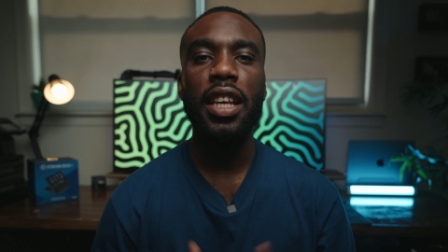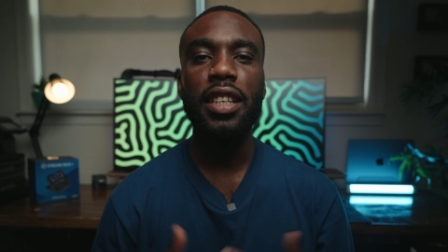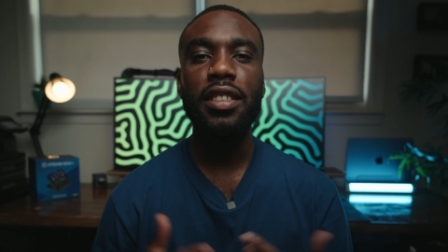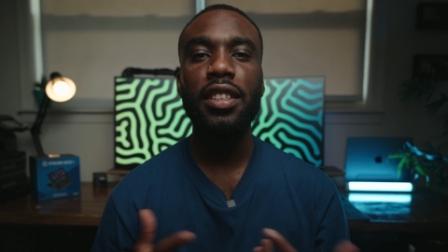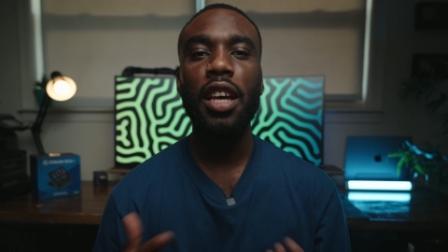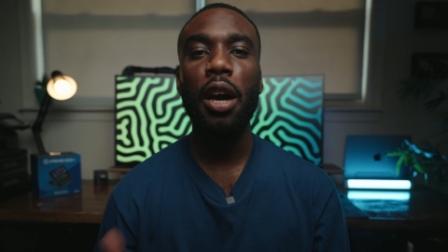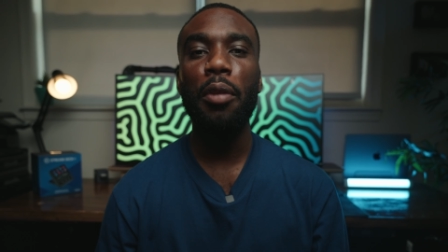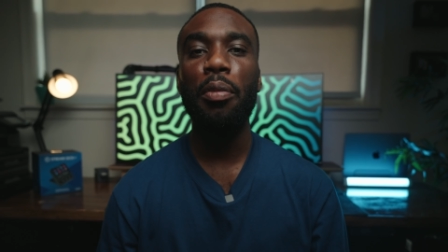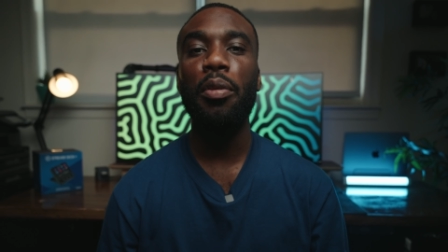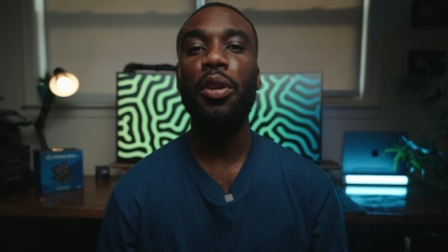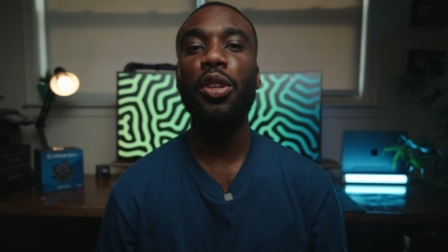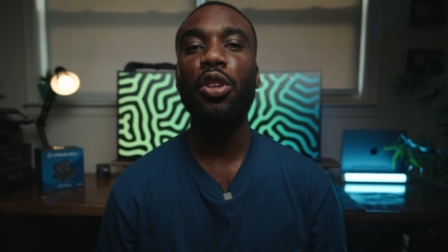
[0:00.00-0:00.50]
Let's
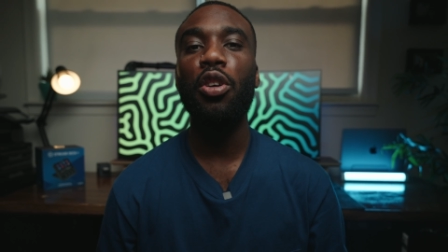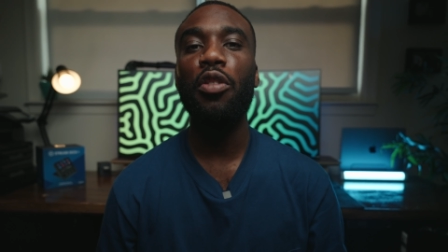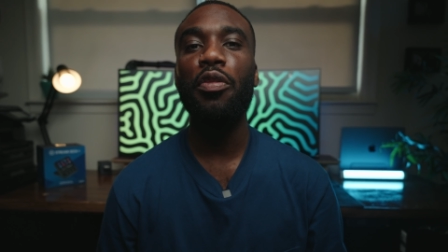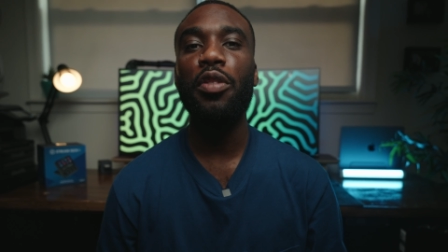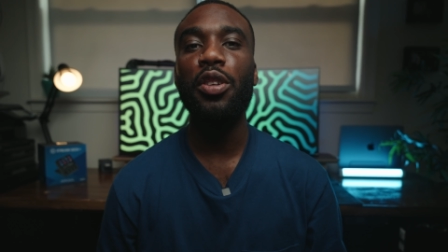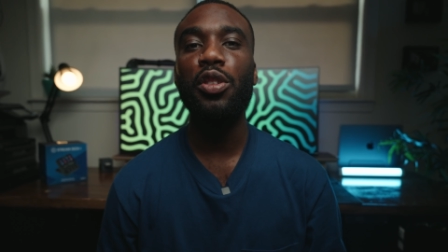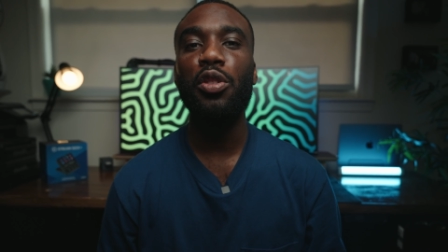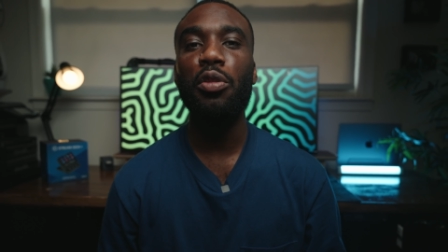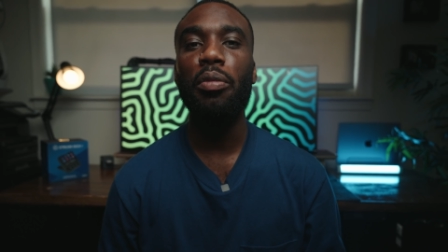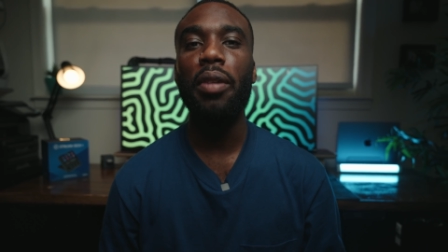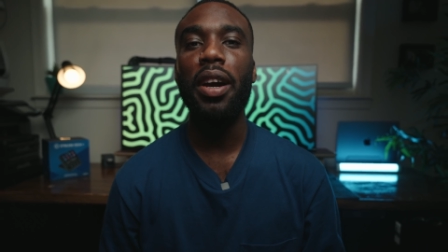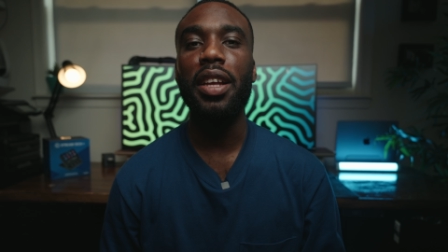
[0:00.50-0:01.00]
hop on
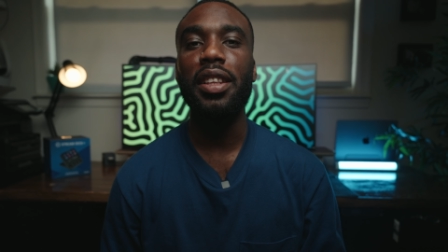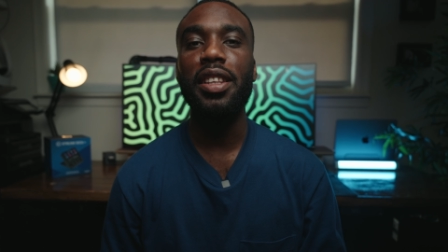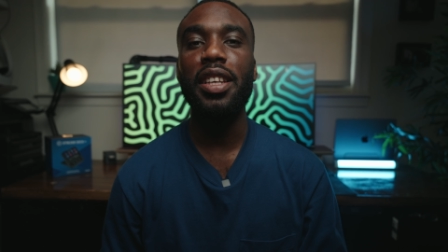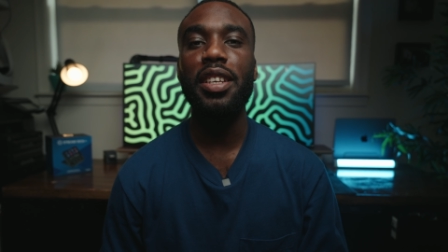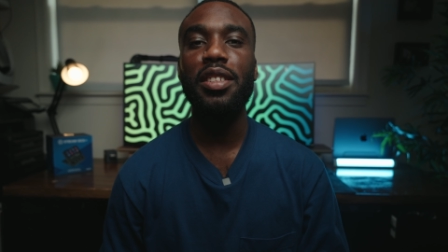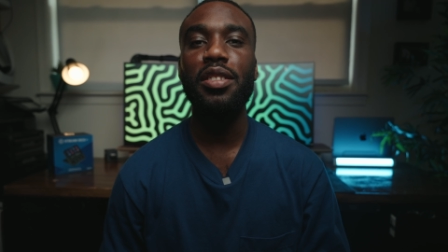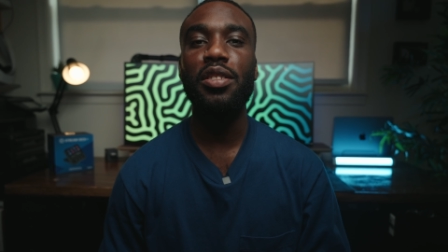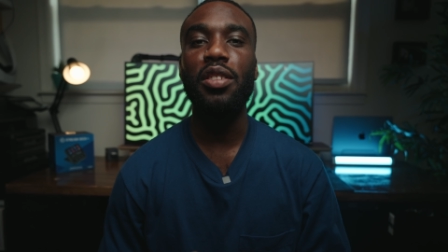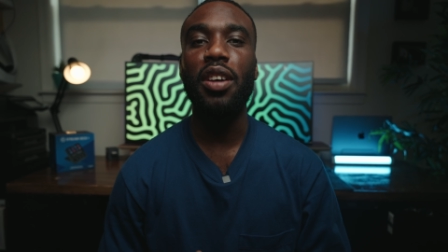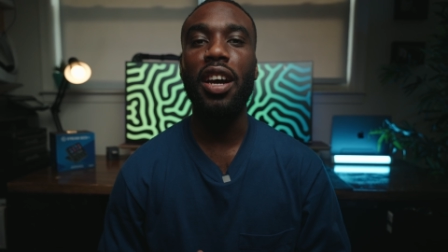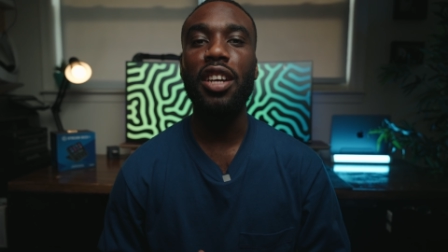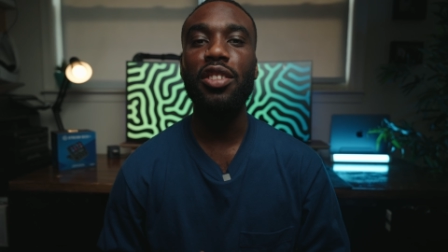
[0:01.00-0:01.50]
over to my
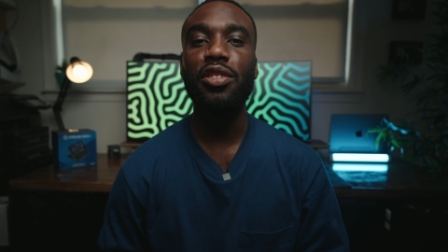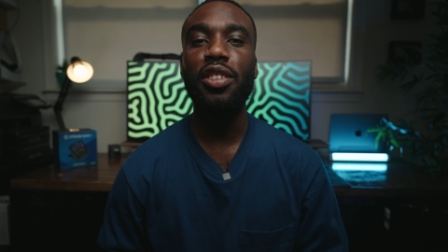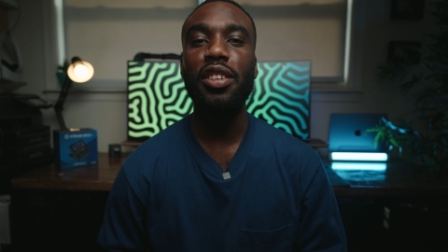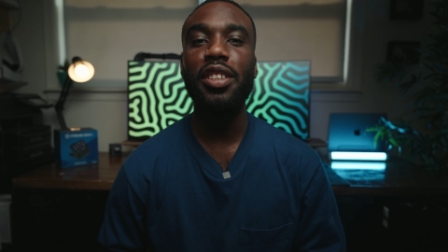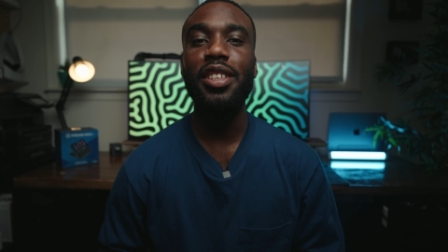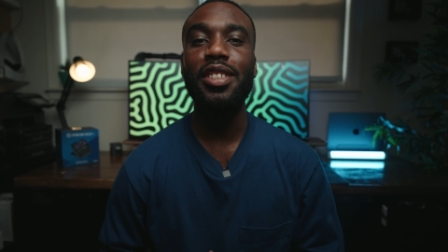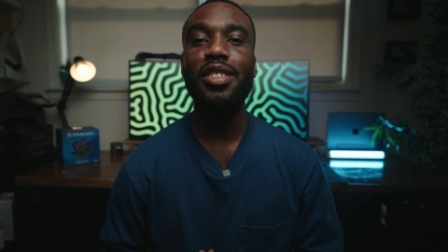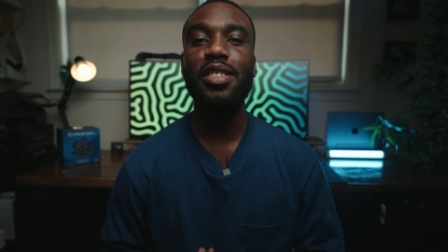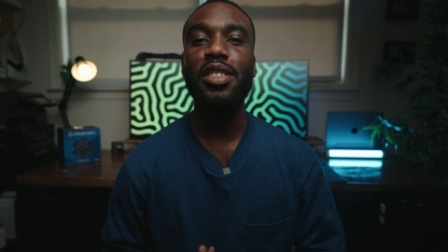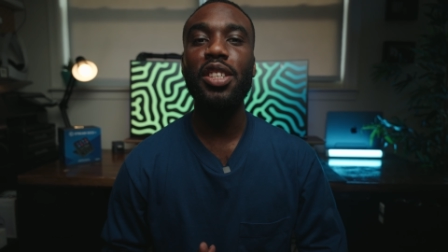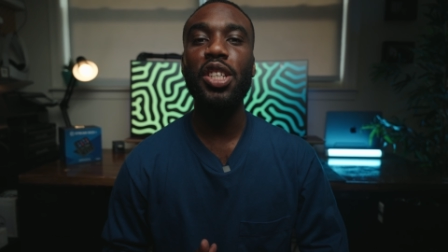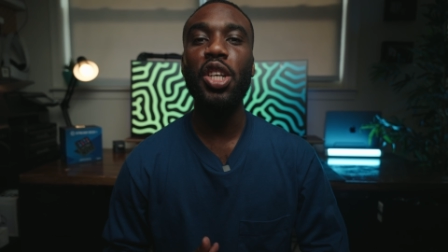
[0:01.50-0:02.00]
desk to
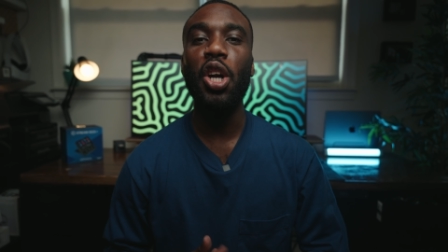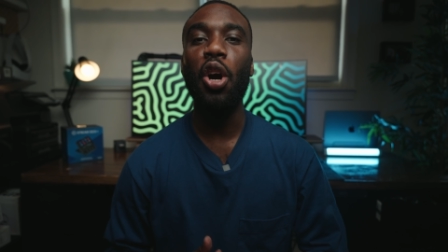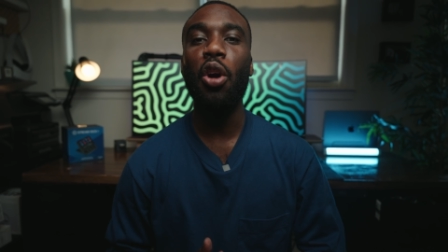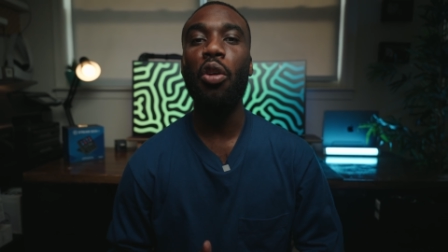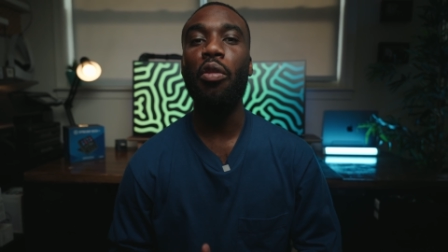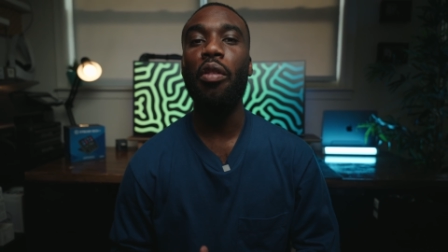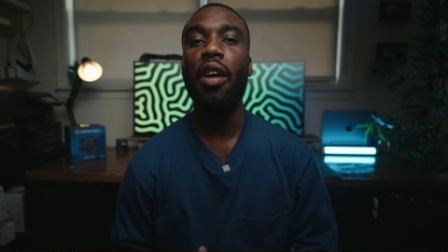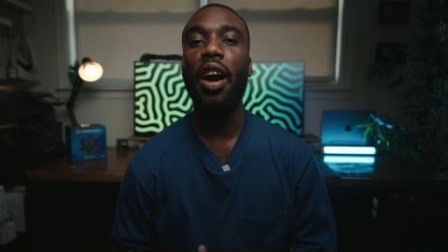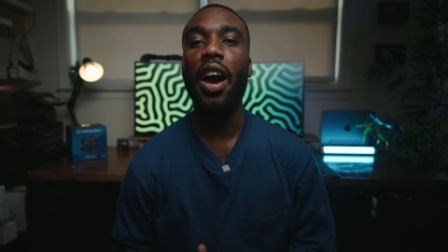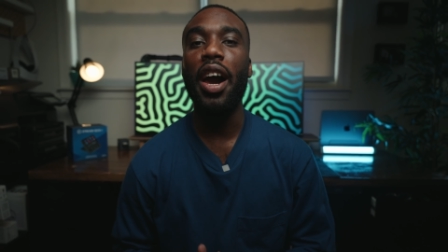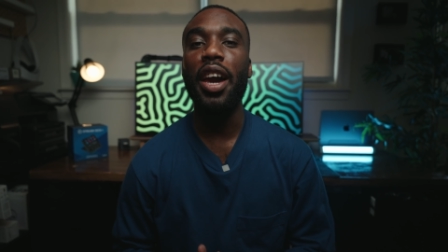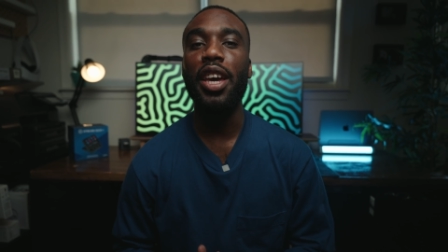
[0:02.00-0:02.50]
actually see
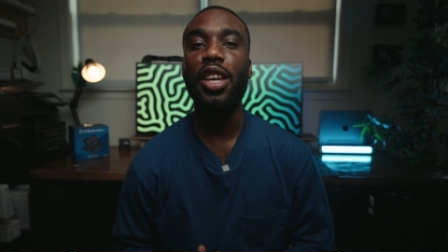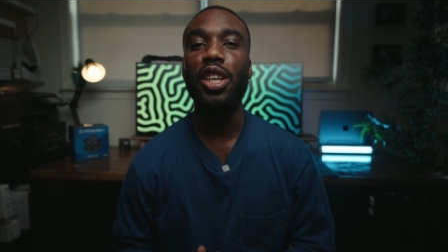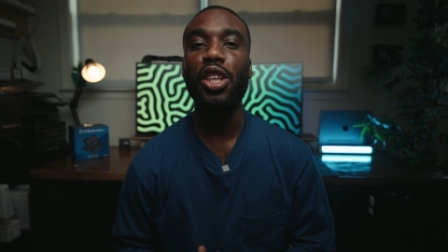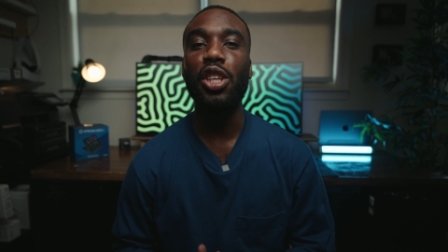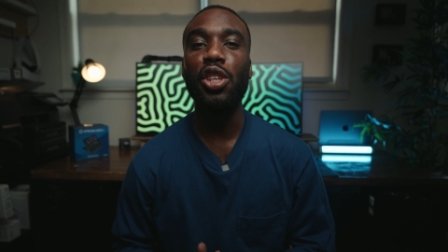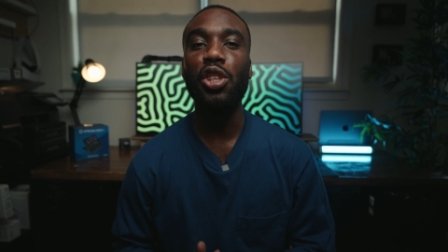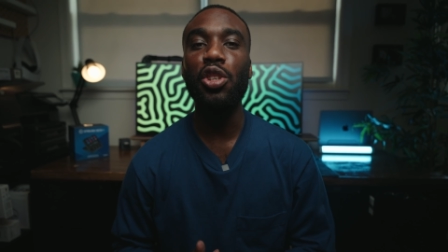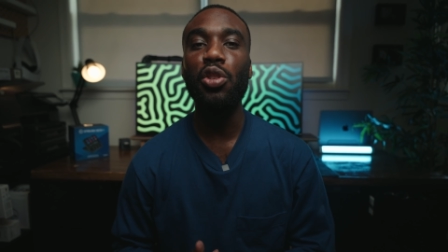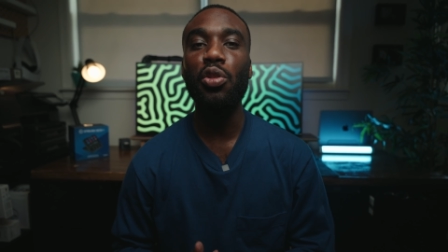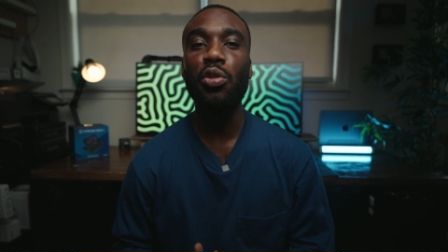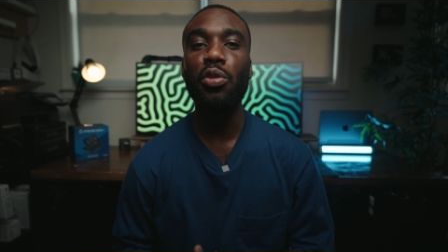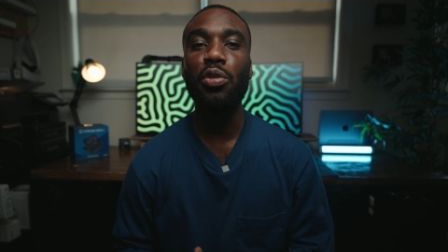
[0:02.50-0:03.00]
how I
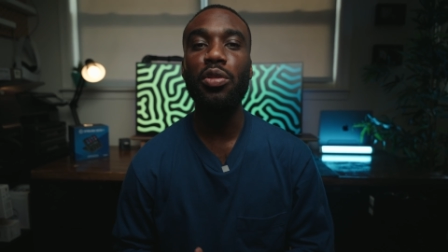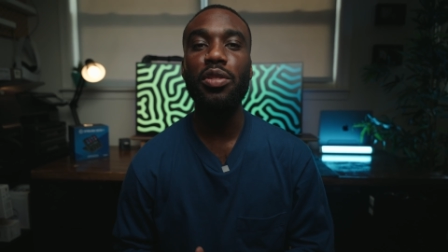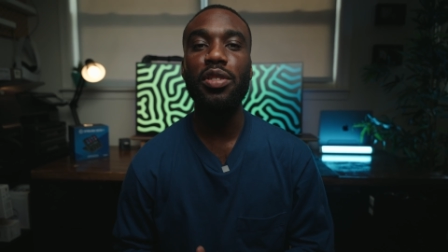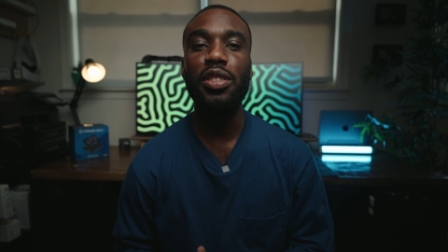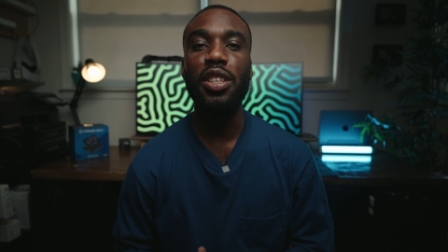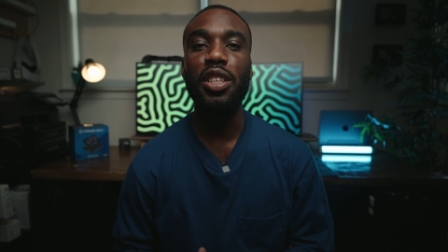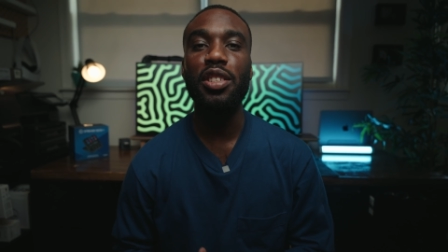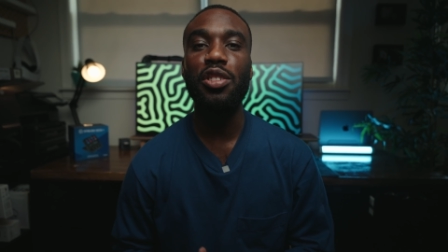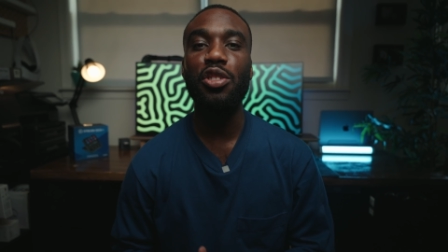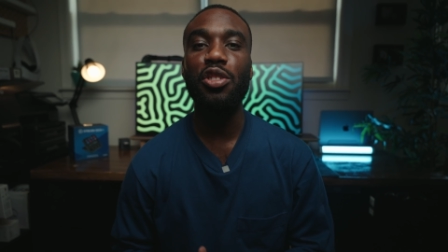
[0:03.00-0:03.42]
use the